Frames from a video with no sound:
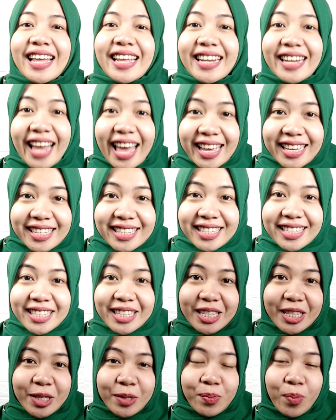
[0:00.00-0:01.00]

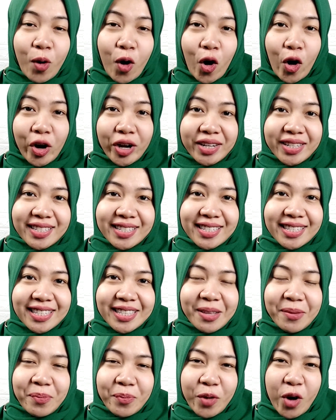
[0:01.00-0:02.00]
Next, sports,
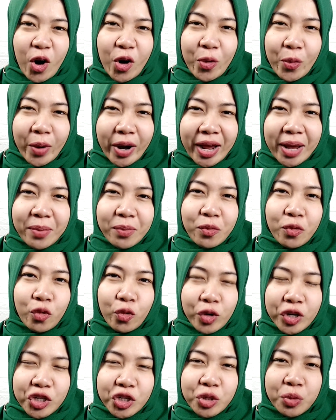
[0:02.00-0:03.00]
the
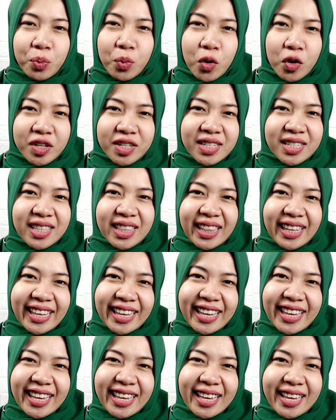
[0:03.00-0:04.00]
program which
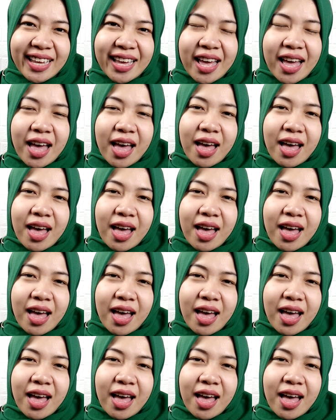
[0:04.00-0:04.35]
mostly